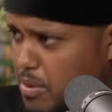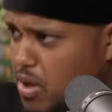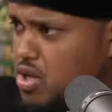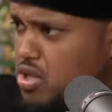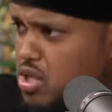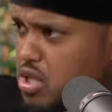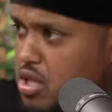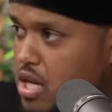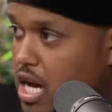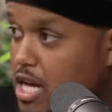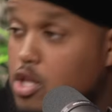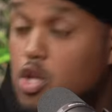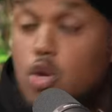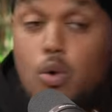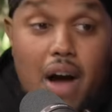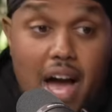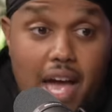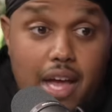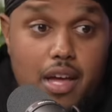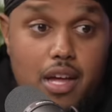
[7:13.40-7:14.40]
I'll be honest. And you know
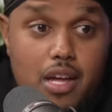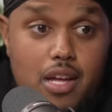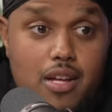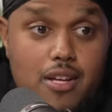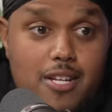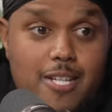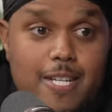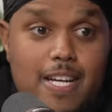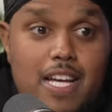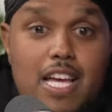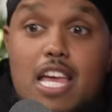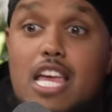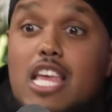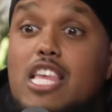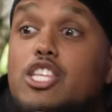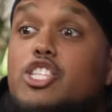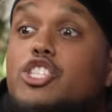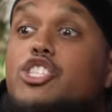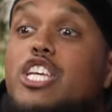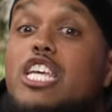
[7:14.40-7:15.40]
why?
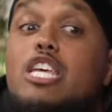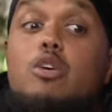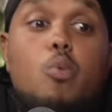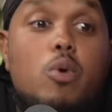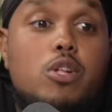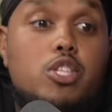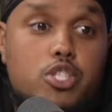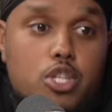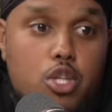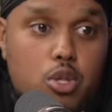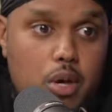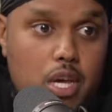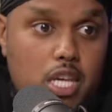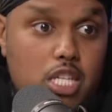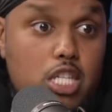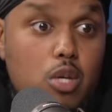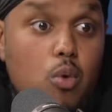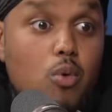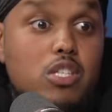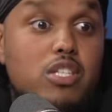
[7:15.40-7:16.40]
She wants to do
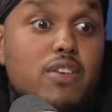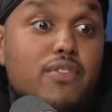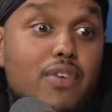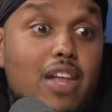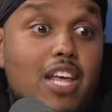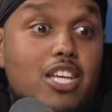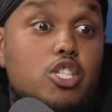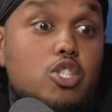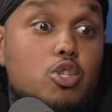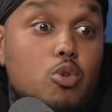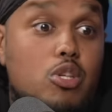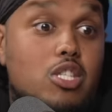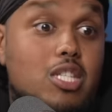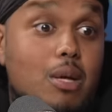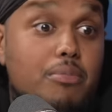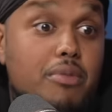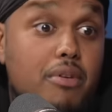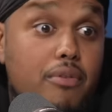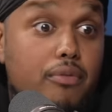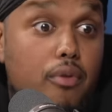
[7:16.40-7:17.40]
it. She wants to feel like she's doing
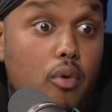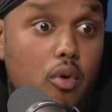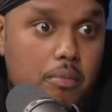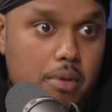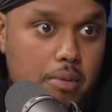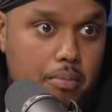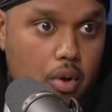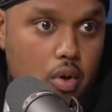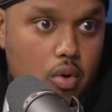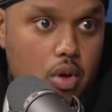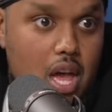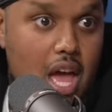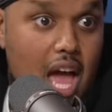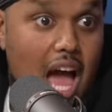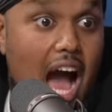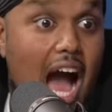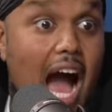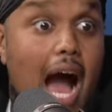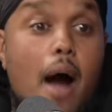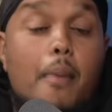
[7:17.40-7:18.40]
something for me, bro.
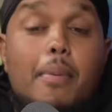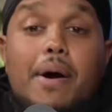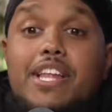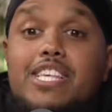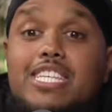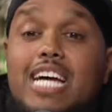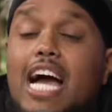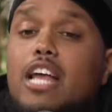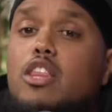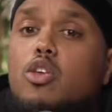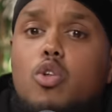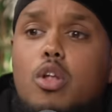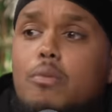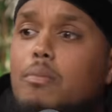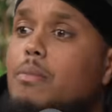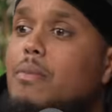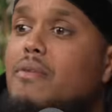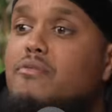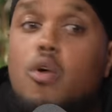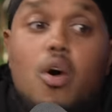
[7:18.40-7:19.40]
How about this? I told her
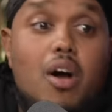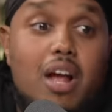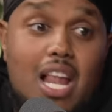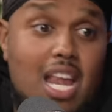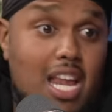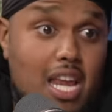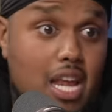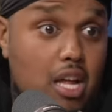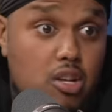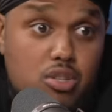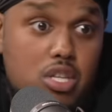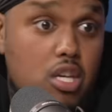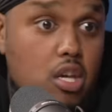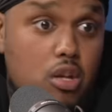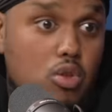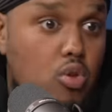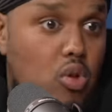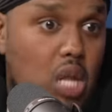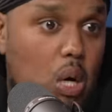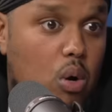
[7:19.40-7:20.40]
mum I've got a cleaner now. She
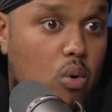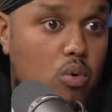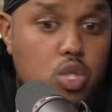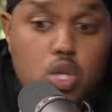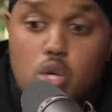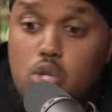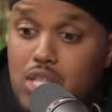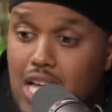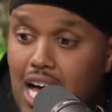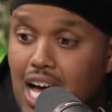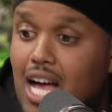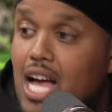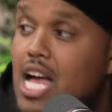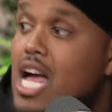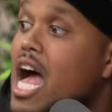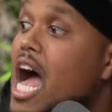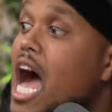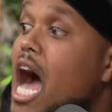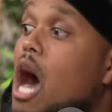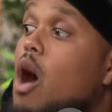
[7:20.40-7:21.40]
can do that all. She goes, nah.
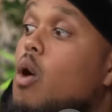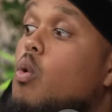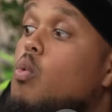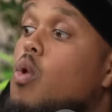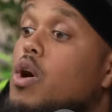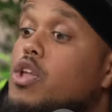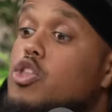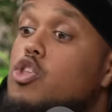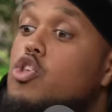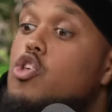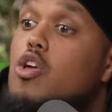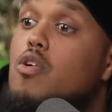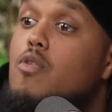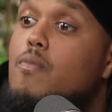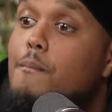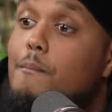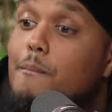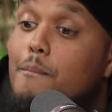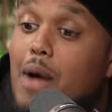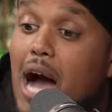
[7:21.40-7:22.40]
I want.
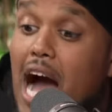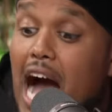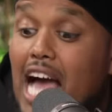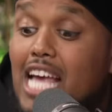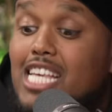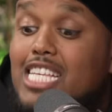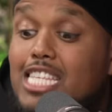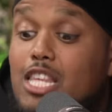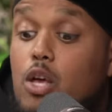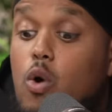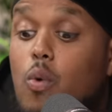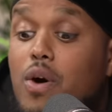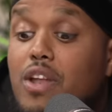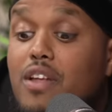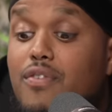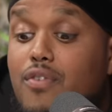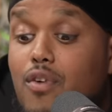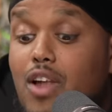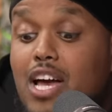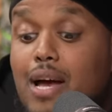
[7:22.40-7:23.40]
I still want
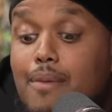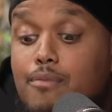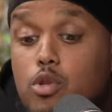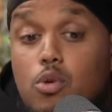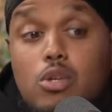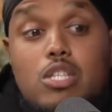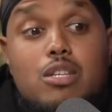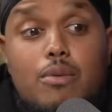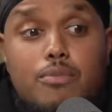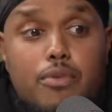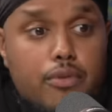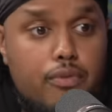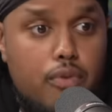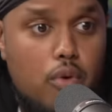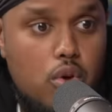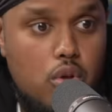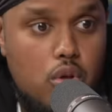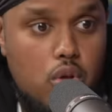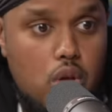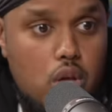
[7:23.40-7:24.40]
to feel like I'm doing something
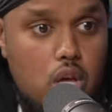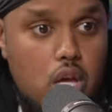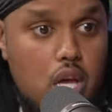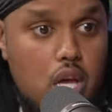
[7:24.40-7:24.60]
for you.